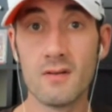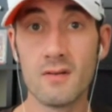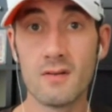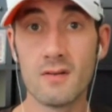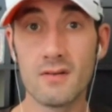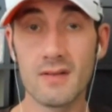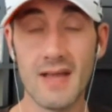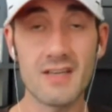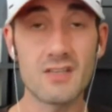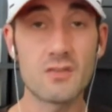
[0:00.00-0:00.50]

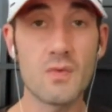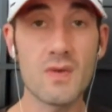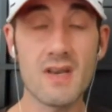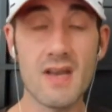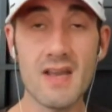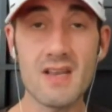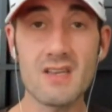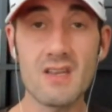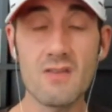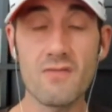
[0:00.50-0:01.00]
Last week,
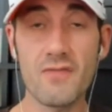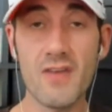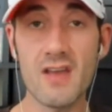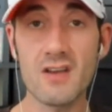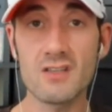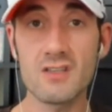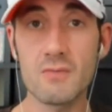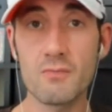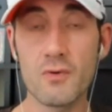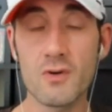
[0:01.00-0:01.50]
19
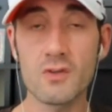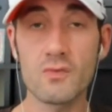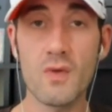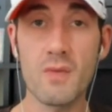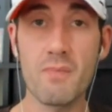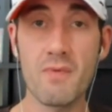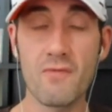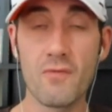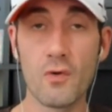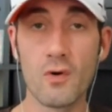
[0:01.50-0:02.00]
fantasy points.
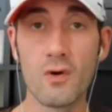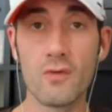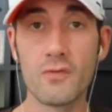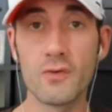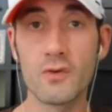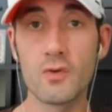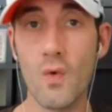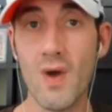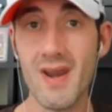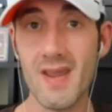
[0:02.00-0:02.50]
Week before, over
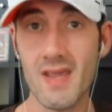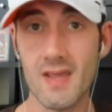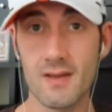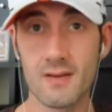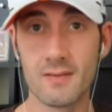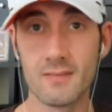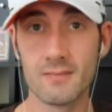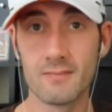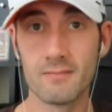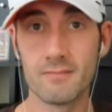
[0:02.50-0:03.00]
20.
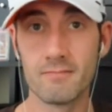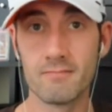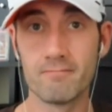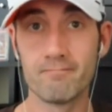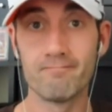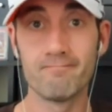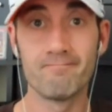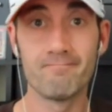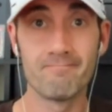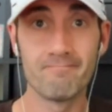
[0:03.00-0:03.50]

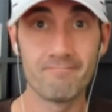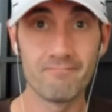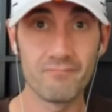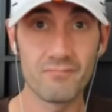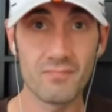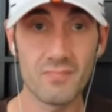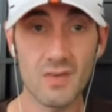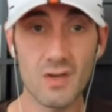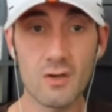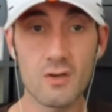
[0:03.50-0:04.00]

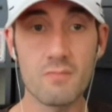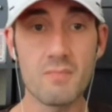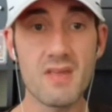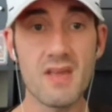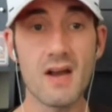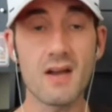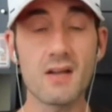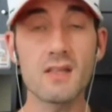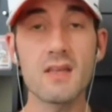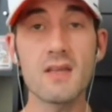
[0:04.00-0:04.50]
Could be
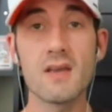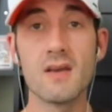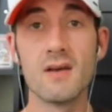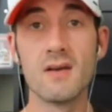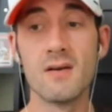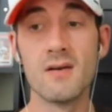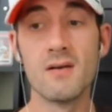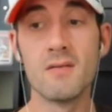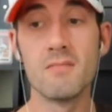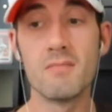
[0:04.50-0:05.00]
ugly,
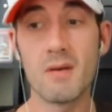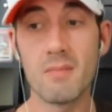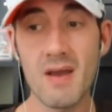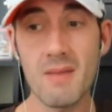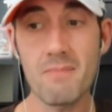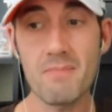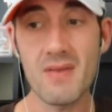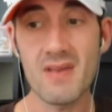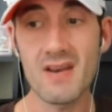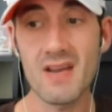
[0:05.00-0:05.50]
but
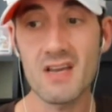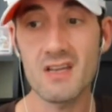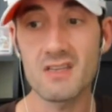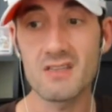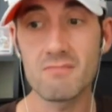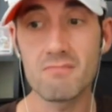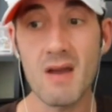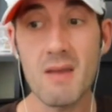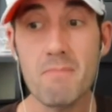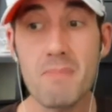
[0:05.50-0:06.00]
might be
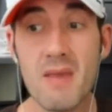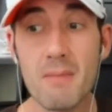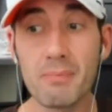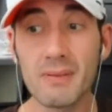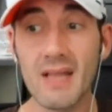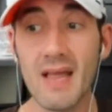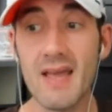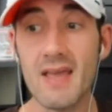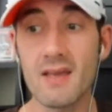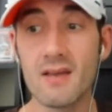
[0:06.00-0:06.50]
a
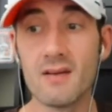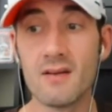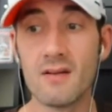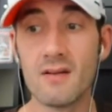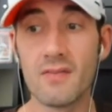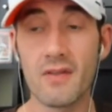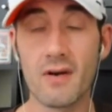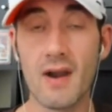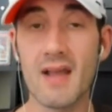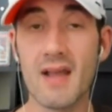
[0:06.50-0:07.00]
play.
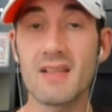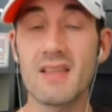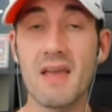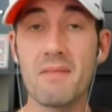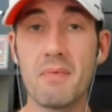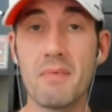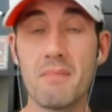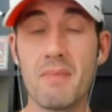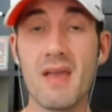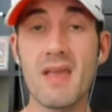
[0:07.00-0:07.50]
They're at
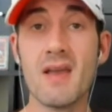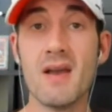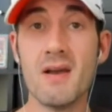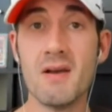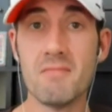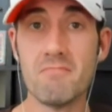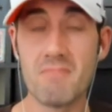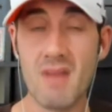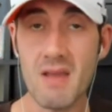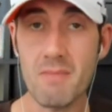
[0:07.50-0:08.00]
Tampa Bay.
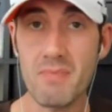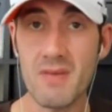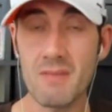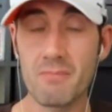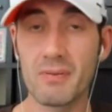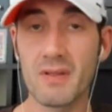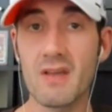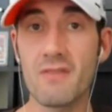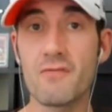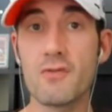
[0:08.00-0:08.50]
Might be a
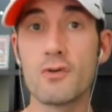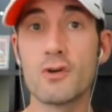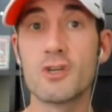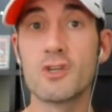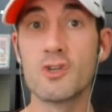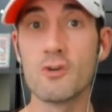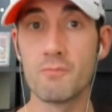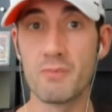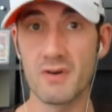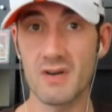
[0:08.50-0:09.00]
play if you are
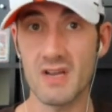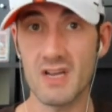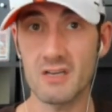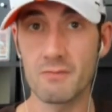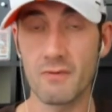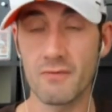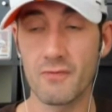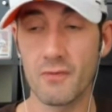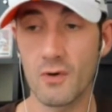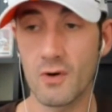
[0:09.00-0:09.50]
super
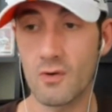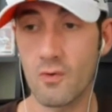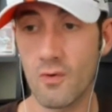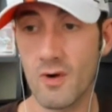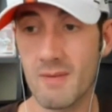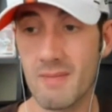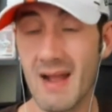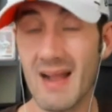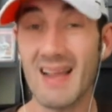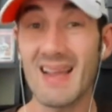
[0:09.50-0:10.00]
desperate for a
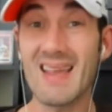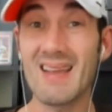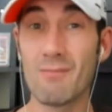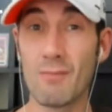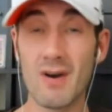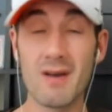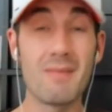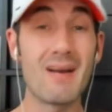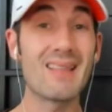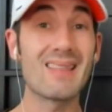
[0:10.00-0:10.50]
quarterback. In
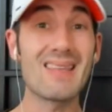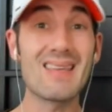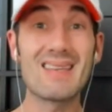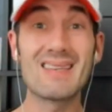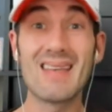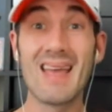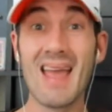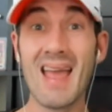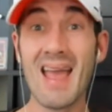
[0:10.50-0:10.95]
one of my leagues,